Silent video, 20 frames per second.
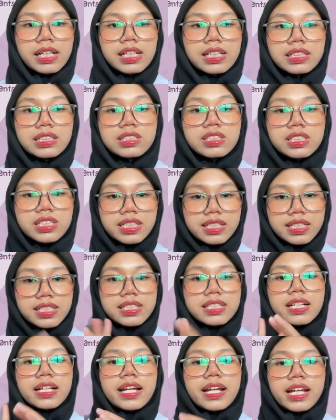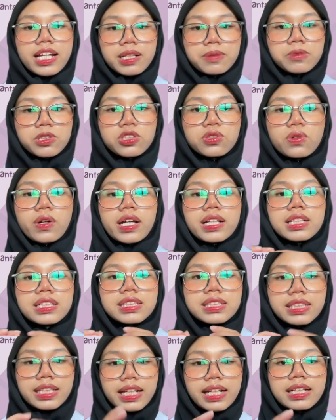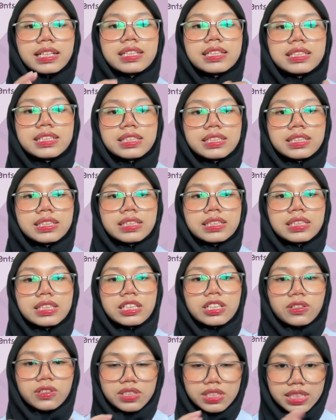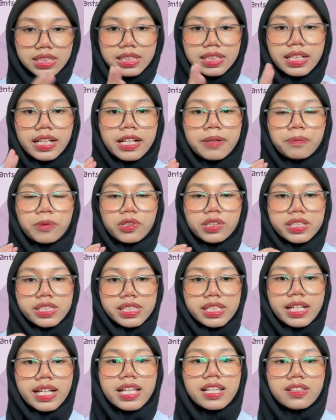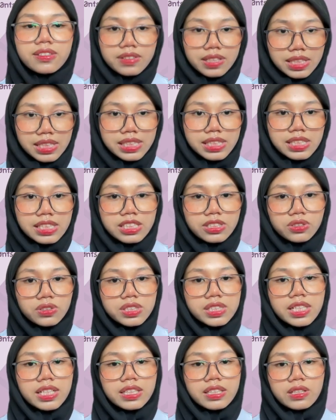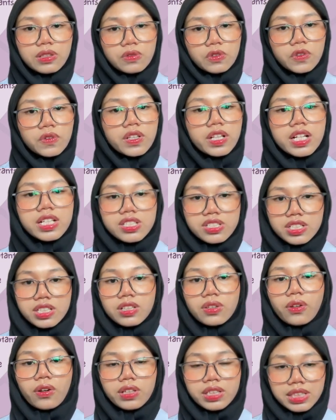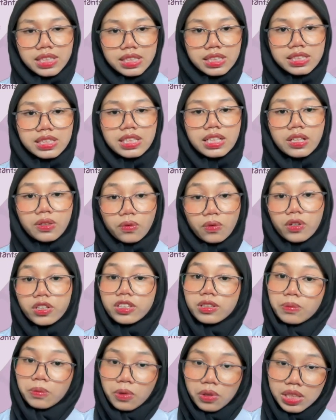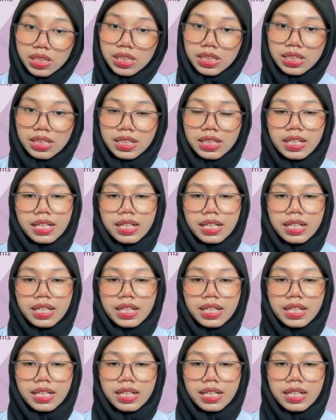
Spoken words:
This research aims to understand the ecological and potential health risks associated with natural toxins in water body.